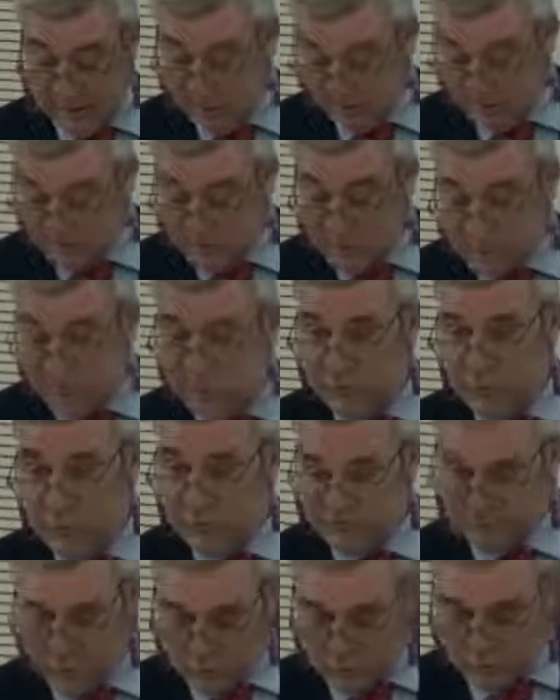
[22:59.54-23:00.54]
As a Minister for
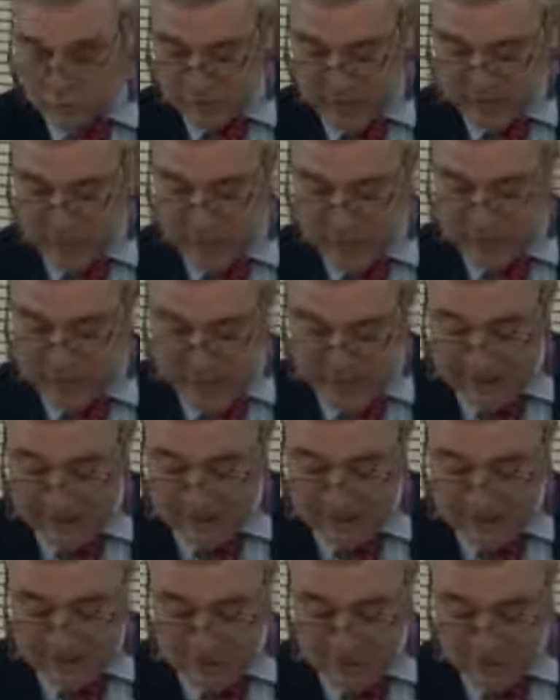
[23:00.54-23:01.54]
Sports, I am
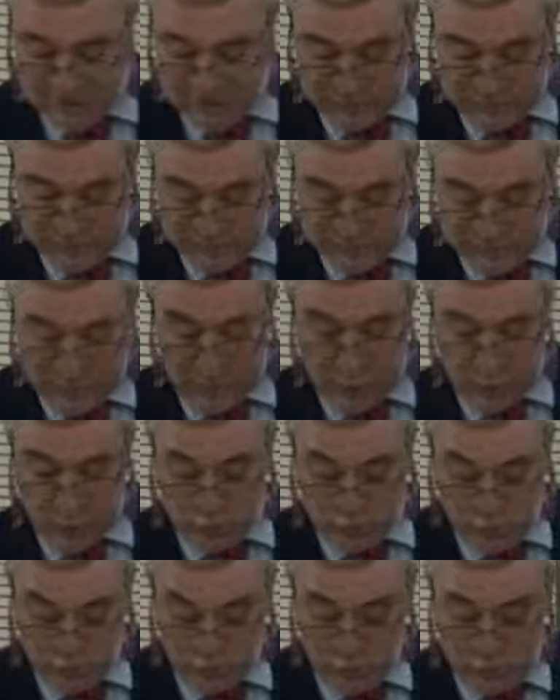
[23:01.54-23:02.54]
delighted that GBC
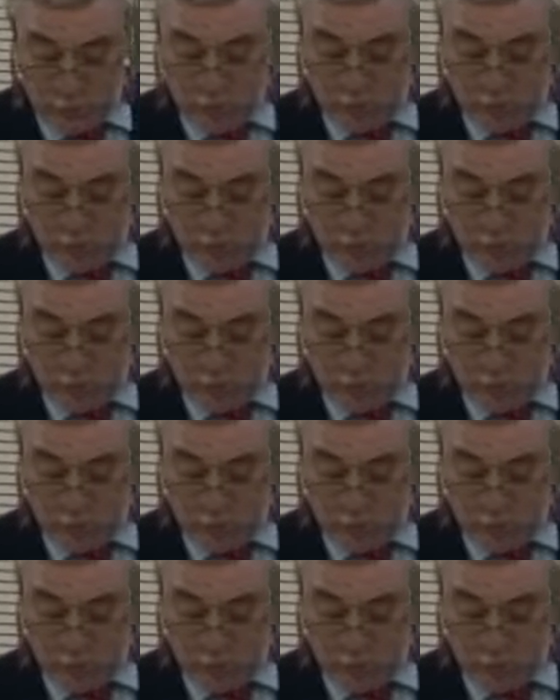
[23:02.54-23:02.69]
should